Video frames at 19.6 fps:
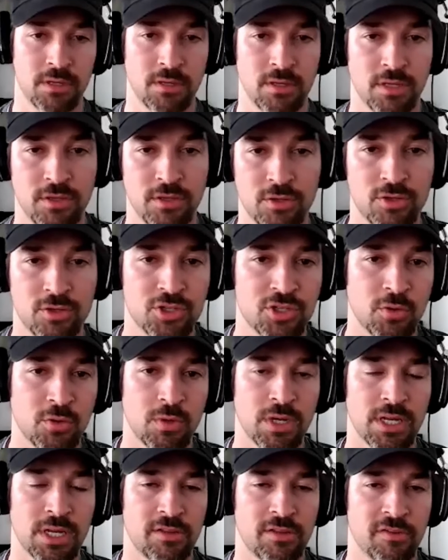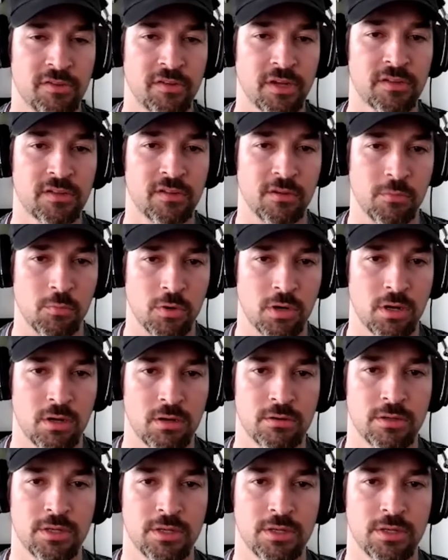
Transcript: You just don't want to get stuck somewhere,